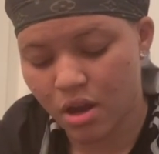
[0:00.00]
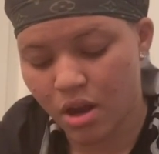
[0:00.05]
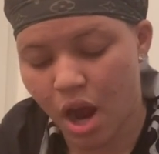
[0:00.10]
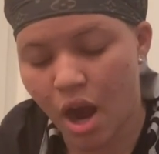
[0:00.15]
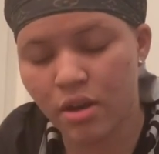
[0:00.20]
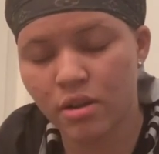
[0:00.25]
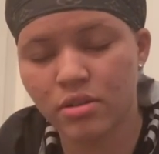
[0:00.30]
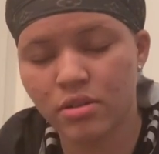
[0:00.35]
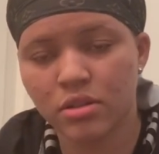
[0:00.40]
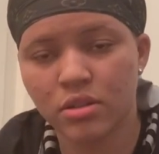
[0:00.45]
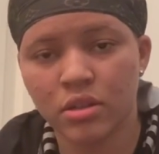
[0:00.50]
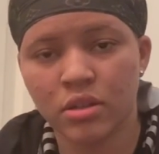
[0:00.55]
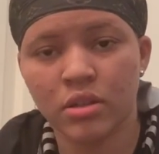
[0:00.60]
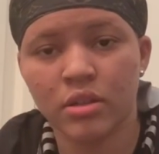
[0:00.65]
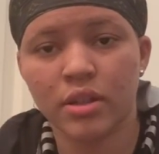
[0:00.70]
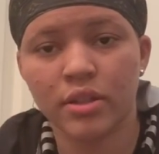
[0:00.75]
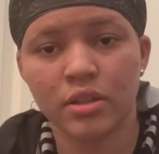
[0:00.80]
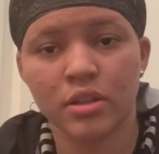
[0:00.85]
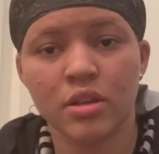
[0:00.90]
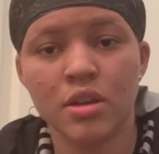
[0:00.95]
Honestly,
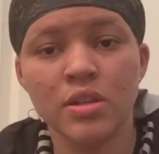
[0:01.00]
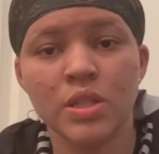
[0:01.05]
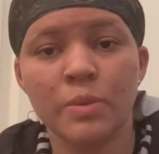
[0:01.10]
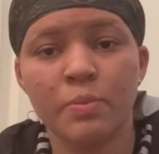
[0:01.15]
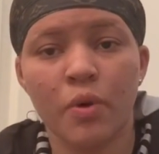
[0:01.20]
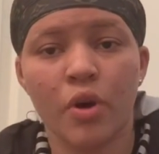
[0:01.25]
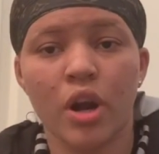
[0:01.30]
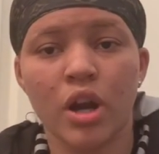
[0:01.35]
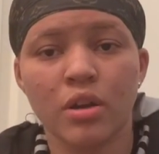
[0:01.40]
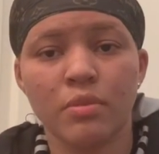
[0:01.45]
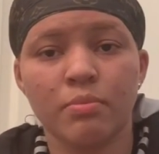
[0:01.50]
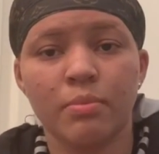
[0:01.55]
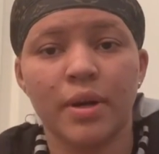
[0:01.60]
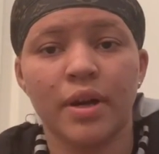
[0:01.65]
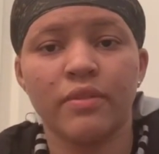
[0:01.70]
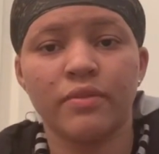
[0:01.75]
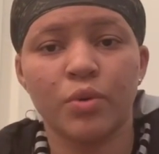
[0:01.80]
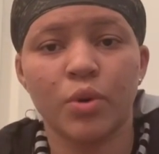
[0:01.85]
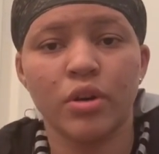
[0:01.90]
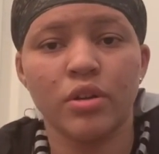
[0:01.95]
the easy part,
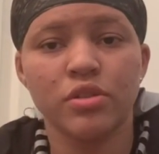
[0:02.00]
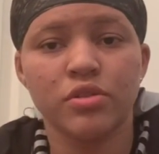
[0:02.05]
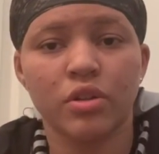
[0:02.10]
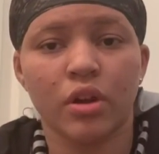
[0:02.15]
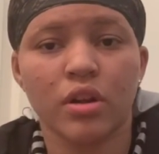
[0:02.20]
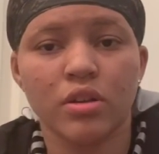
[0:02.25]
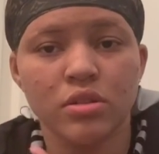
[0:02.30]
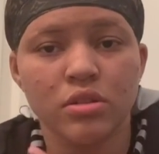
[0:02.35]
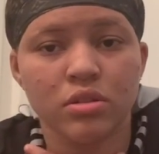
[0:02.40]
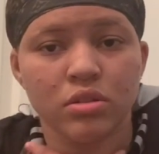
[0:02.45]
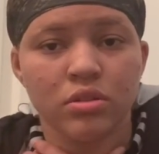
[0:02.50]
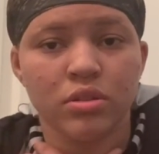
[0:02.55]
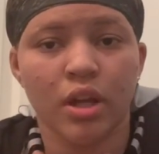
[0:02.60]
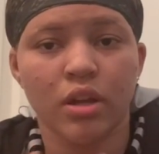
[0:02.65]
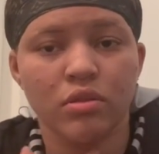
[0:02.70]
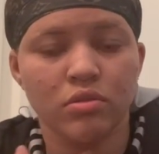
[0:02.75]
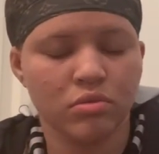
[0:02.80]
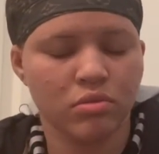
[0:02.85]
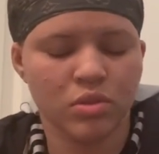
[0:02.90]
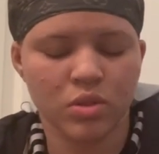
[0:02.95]
my voice starts to
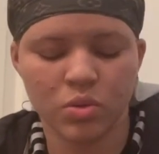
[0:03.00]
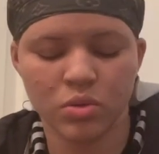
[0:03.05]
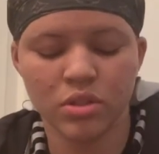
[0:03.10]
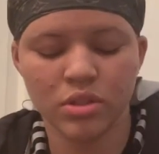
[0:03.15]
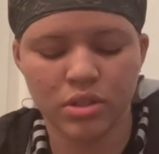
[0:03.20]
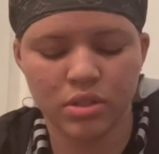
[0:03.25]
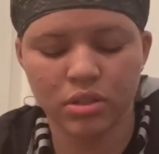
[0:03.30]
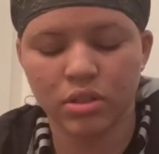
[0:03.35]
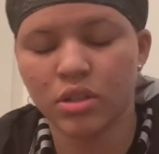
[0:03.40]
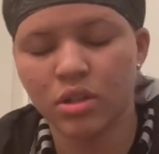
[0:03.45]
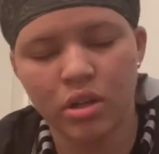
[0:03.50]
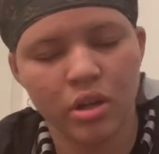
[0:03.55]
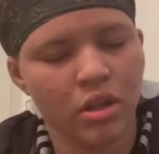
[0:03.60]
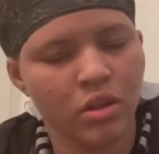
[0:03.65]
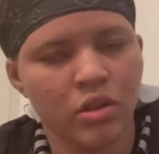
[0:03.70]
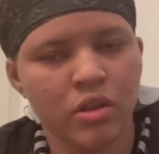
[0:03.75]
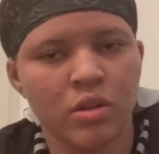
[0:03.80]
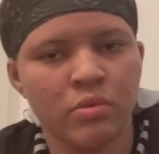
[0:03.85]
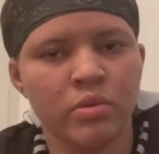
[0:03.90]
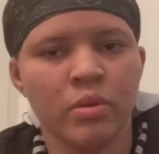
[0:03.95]
like squeak a
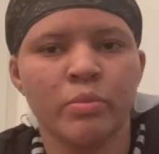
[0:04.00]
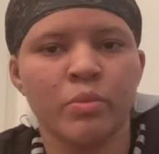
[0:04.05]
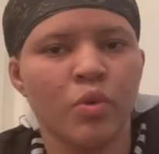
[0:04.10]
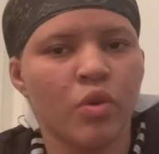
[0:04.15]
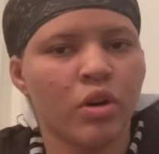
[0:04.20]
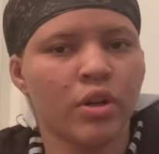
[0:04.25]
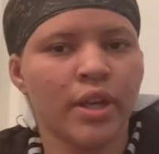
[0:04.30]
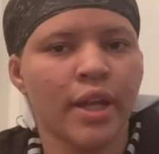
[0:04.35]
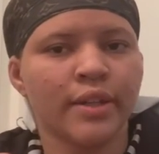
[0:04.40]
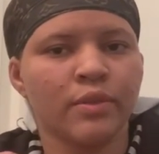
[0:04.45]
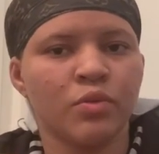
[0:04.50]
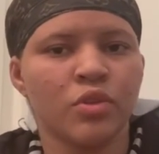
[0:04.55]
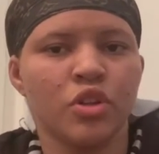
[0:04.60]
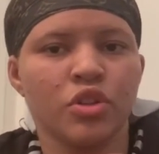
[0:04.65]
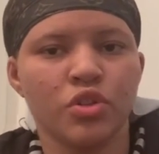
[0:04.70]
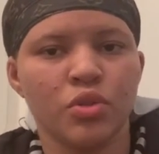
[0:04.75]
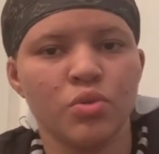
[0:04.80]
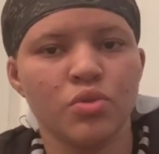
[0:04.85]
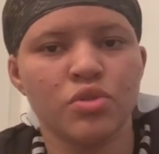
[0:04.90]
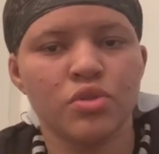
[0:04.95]
little bit more like when it
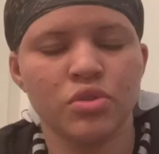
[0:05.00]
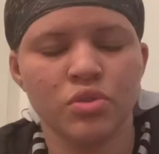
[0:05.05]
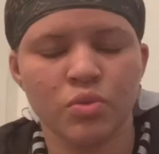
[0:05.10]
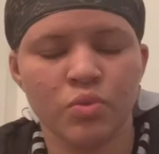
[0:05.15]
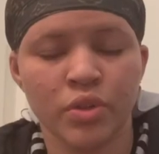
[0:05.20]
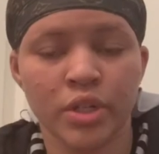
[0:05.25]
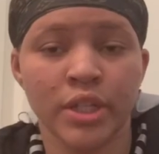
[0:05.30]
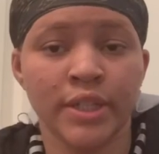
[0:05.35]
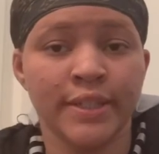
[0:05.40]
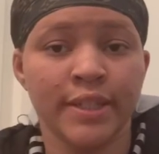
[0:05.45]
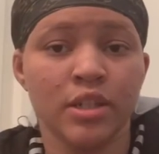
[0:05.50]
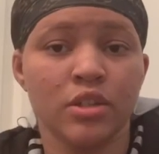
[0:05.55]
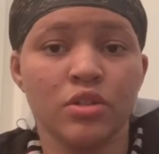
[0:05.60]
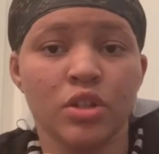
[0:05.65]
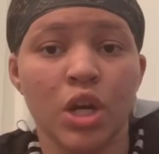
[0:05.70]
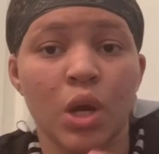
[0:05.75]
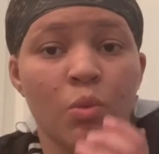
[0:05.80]
used to, when it didn't.